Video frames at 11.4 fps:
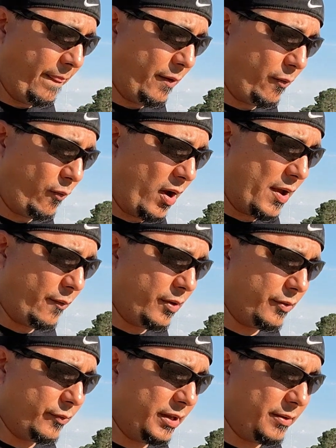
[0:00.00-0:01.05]
The white
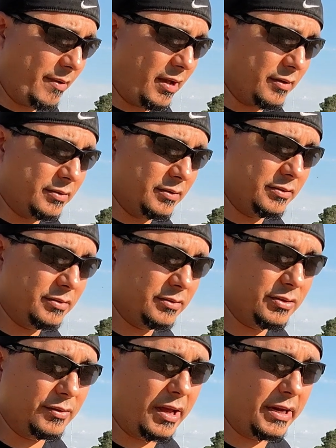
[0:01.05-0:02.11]
one went about
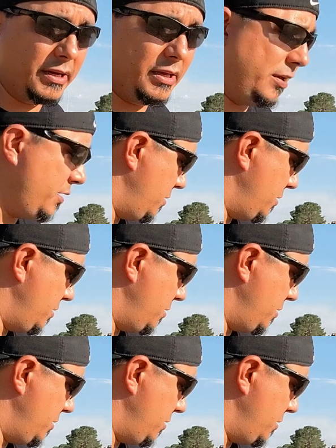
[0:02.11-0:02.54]
290.